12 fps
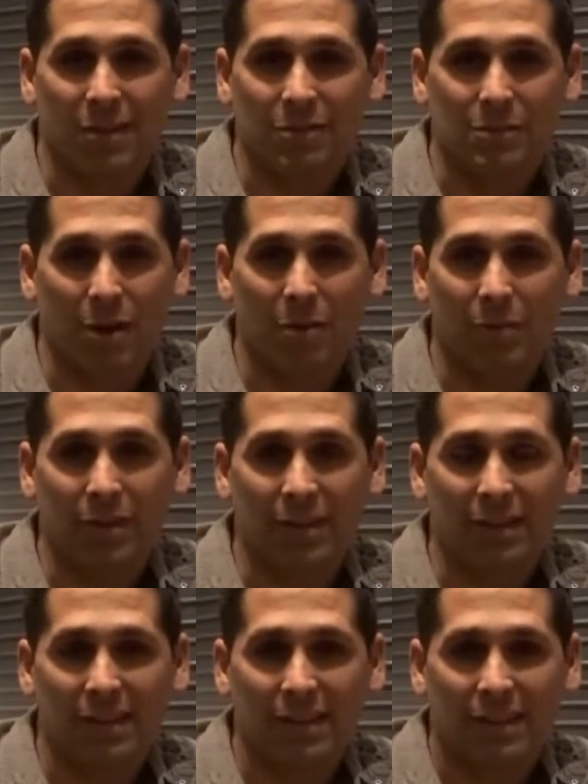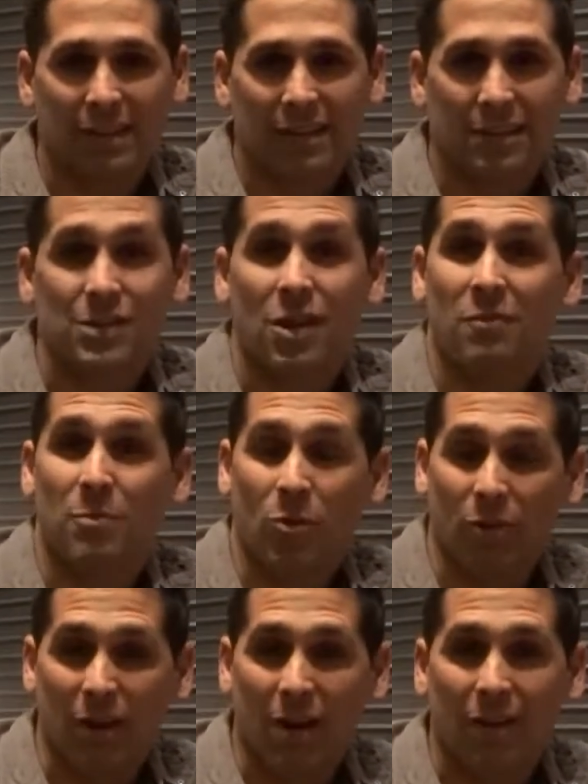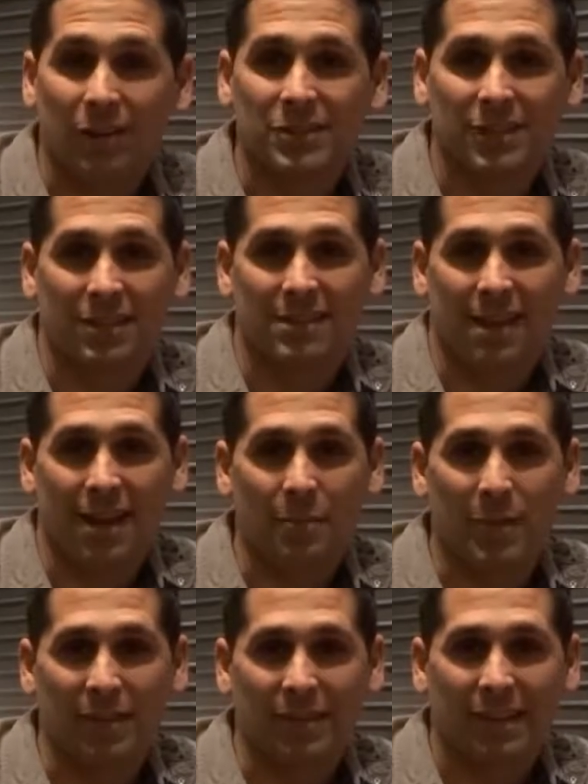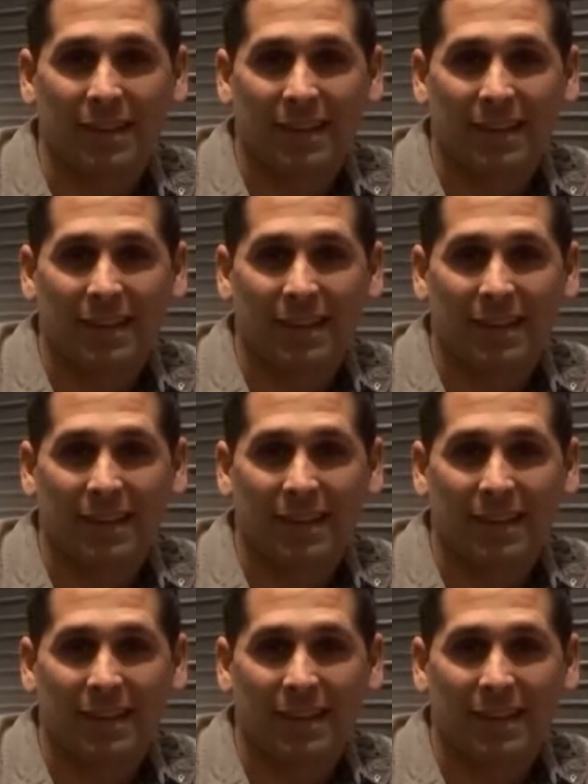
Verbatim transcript: I was probably a, a sophomore in college at the time, and